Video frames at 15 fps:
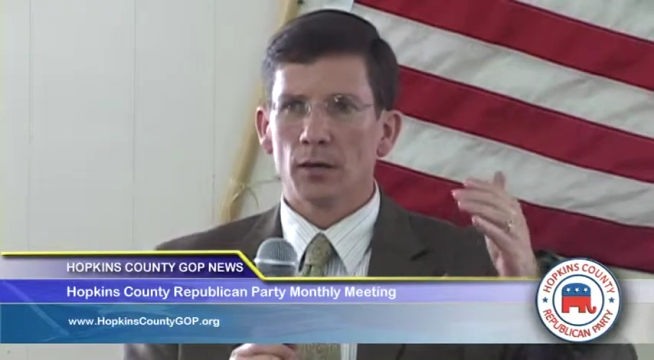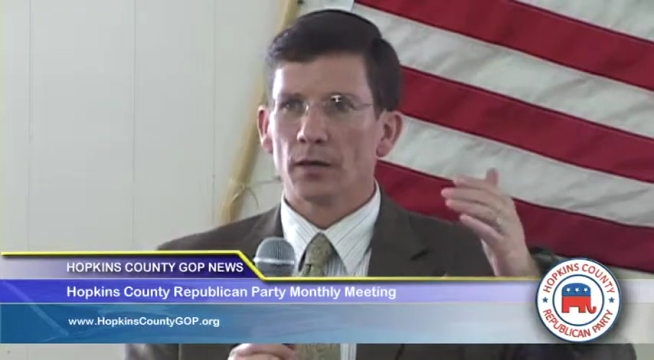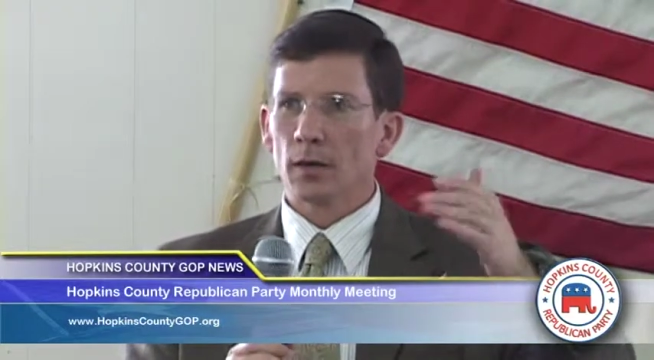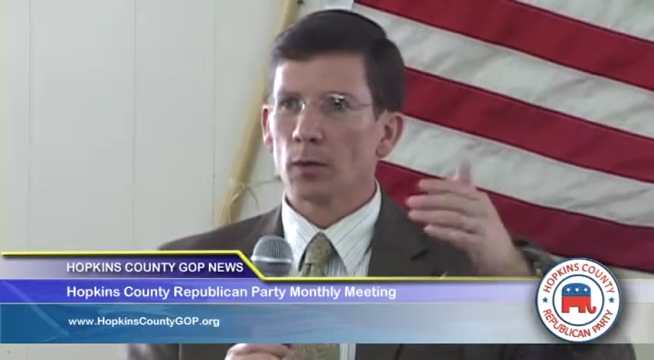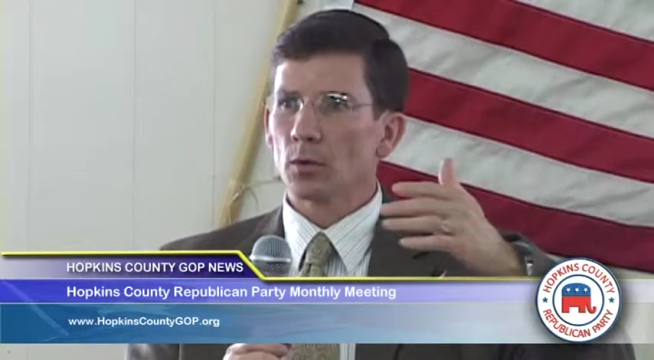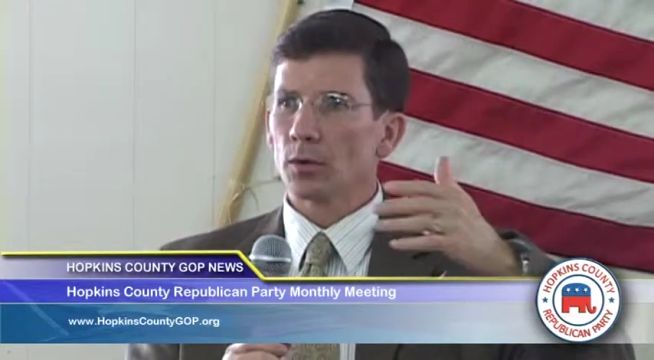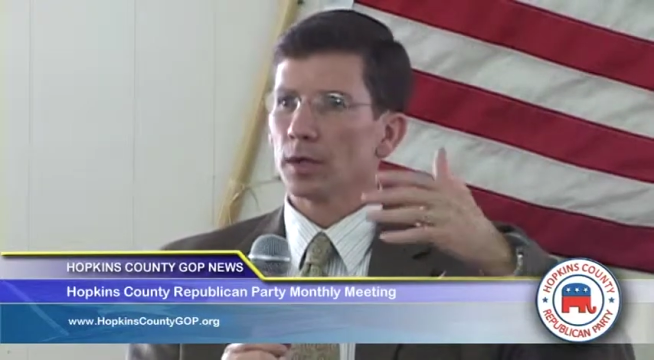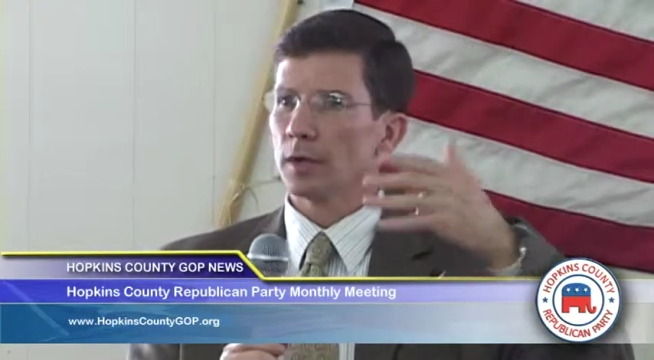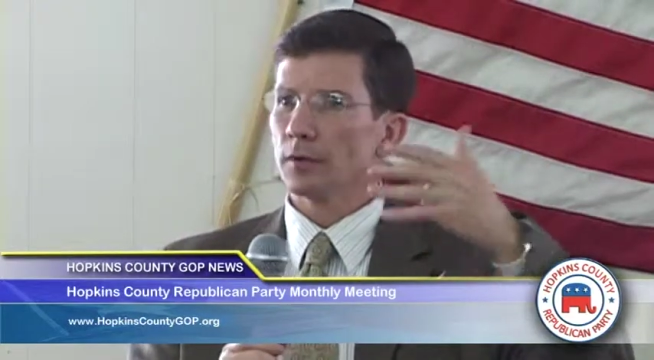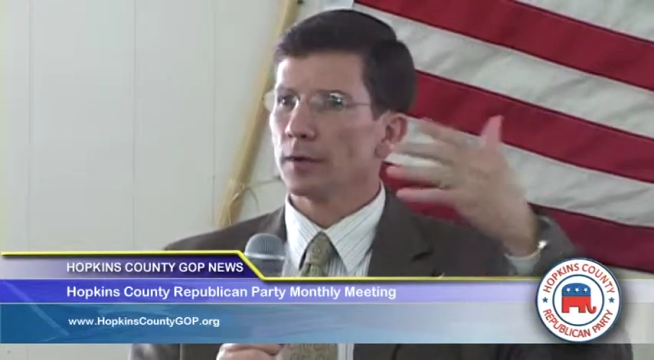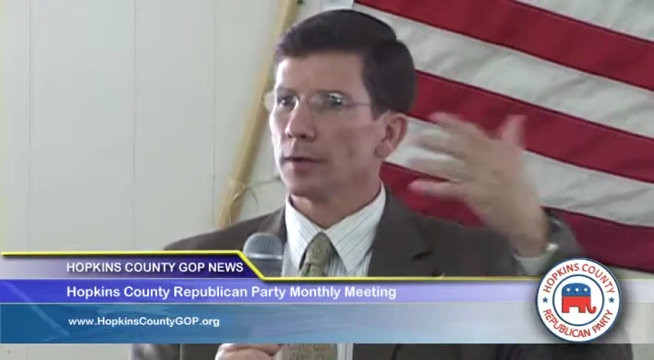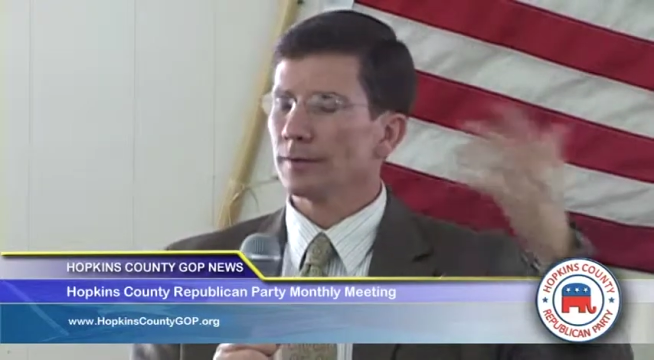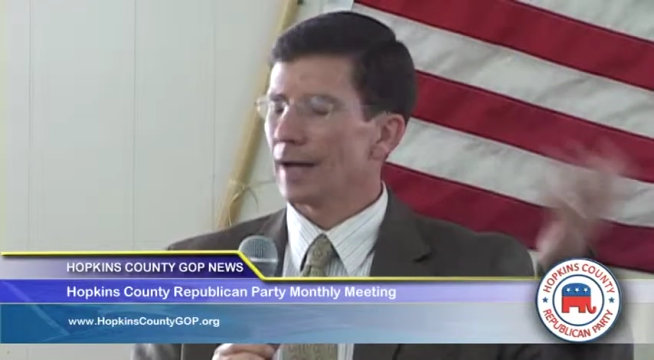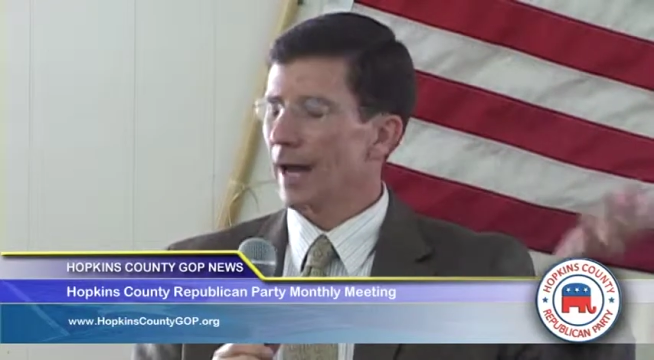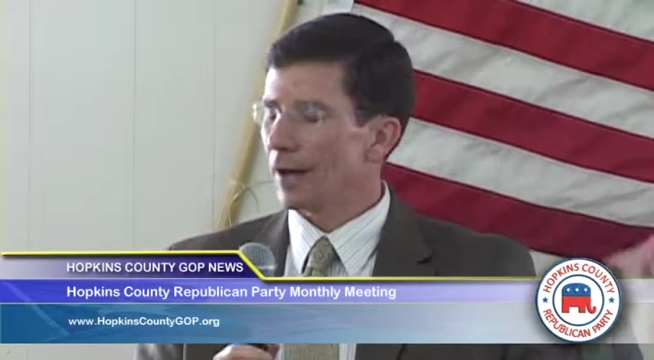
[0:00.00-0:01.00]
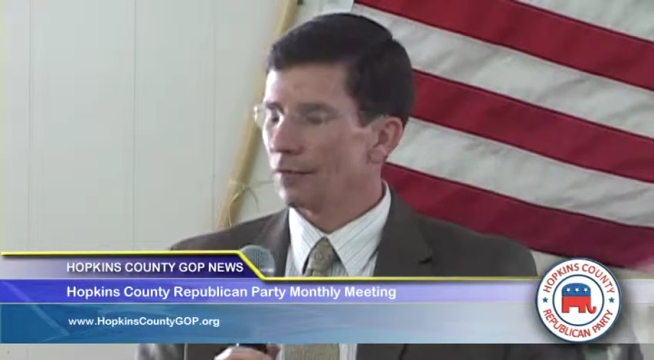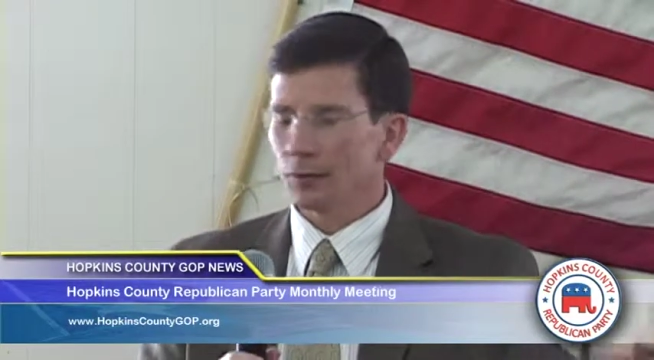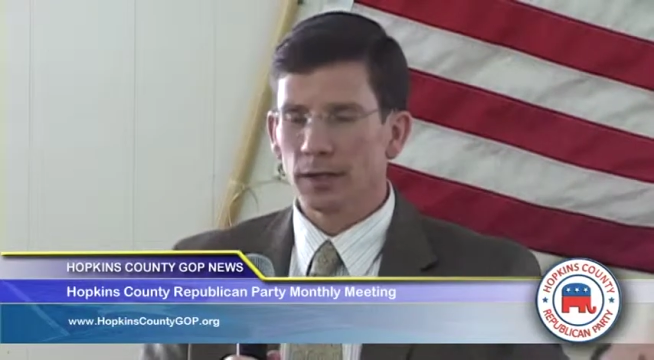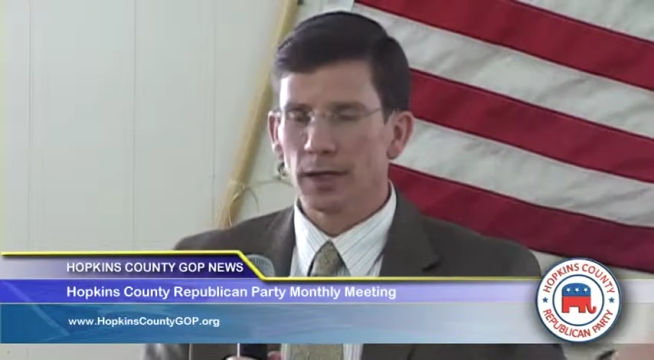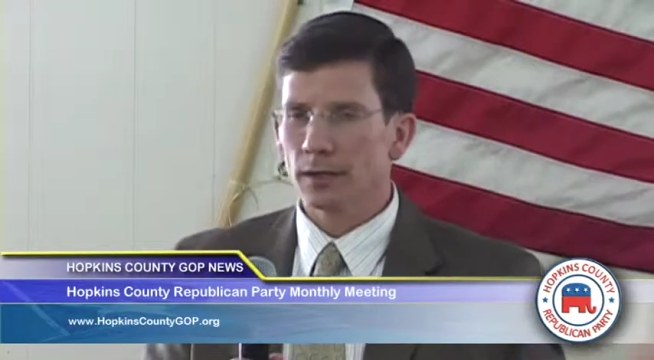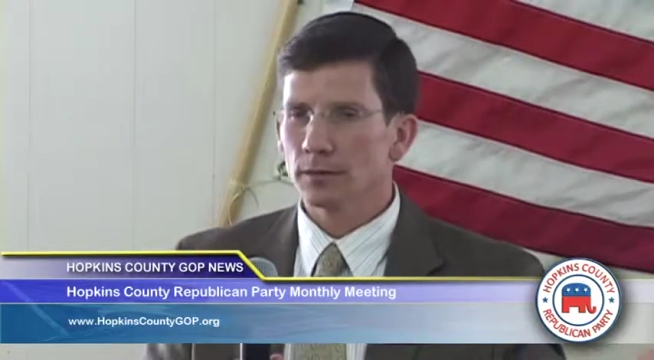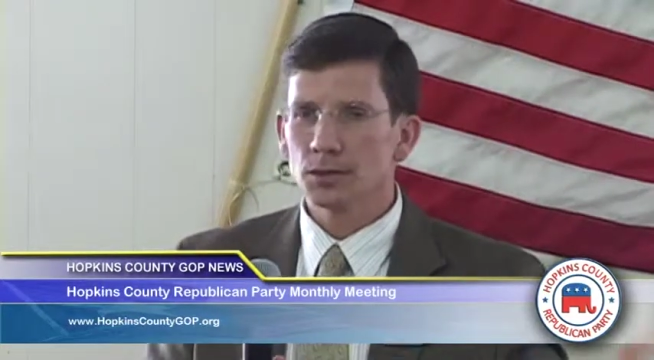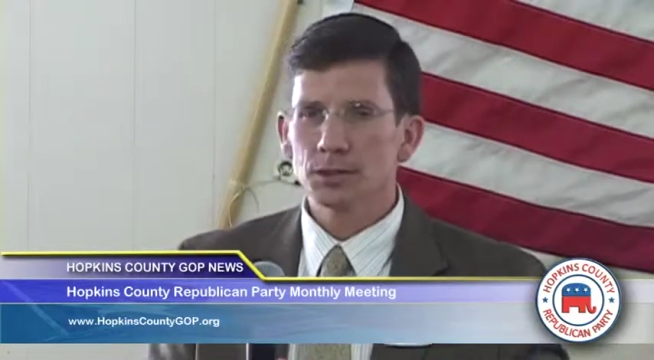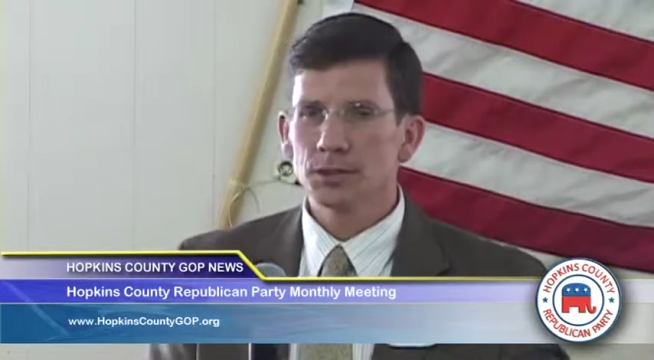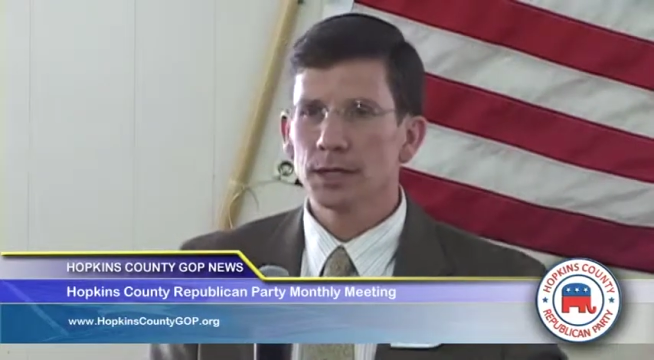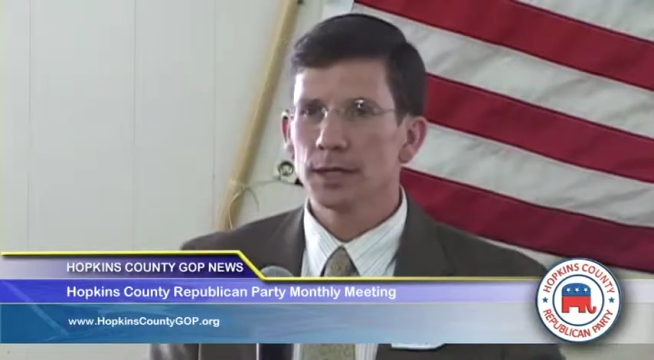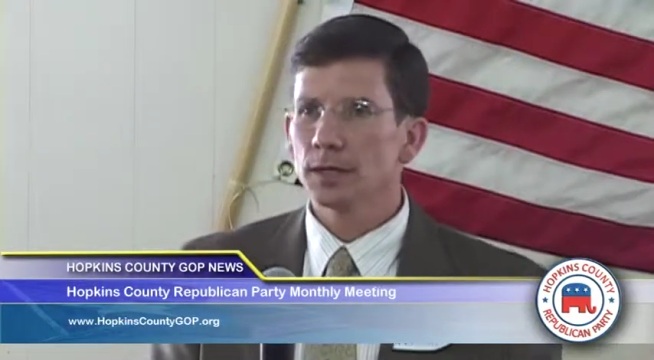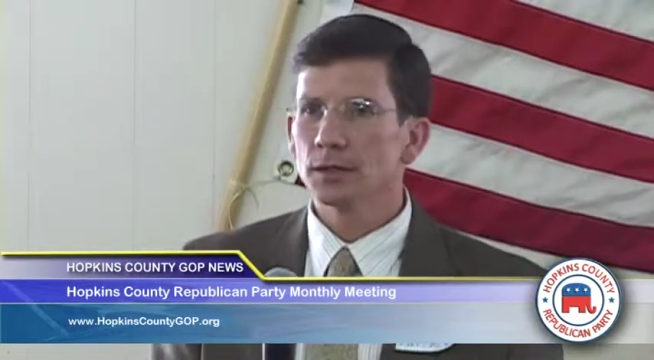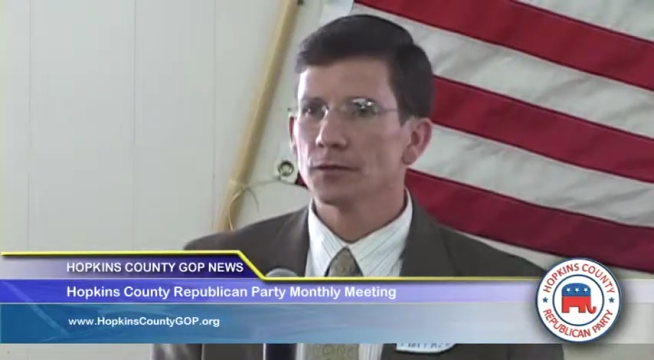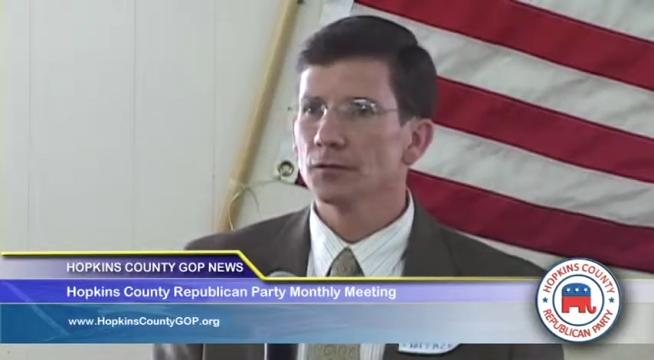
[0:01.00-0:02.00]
they were given, I forget, 10